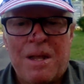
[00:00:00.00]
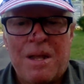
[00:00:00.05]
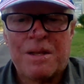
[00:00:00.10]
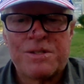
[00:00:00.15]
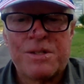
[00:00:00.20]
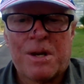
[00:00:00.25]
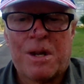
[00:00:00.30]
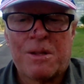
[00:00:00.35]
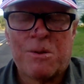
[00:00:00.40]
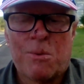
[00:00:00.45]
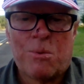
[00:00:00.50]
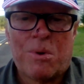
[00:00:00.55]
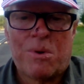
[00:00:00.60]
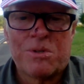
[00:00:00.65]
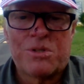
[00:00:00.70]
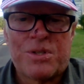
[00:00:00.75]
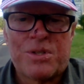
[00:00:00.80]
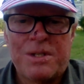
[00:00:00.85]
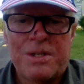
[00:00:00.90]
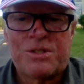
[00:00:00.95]
In other
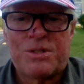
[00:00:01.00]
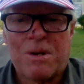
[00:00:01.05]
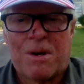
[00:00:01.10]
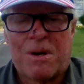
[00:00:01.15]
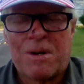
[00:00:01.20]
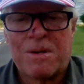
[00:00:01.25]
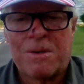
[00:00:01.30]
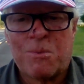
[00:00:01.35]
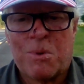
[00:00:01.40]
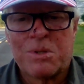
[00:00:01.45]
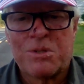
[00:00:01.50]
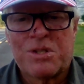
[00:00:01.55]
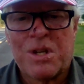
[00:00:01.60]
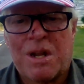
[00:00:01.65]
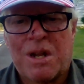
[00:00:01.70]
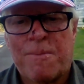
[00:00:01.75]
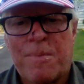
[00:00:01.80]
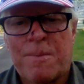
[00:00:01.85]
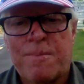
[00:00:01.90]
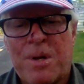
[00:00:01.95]
words, they started, one
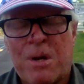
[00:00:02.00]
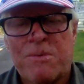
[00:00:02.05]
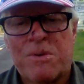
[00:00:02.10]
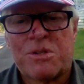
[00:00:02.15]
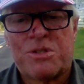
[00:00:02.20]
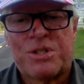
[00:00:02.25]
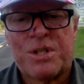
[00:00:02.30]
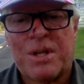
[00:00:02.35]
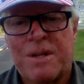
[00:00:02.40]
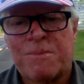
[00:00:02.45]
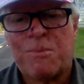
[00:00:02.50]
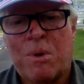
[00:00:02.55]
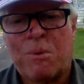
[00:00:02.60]
time my mother said,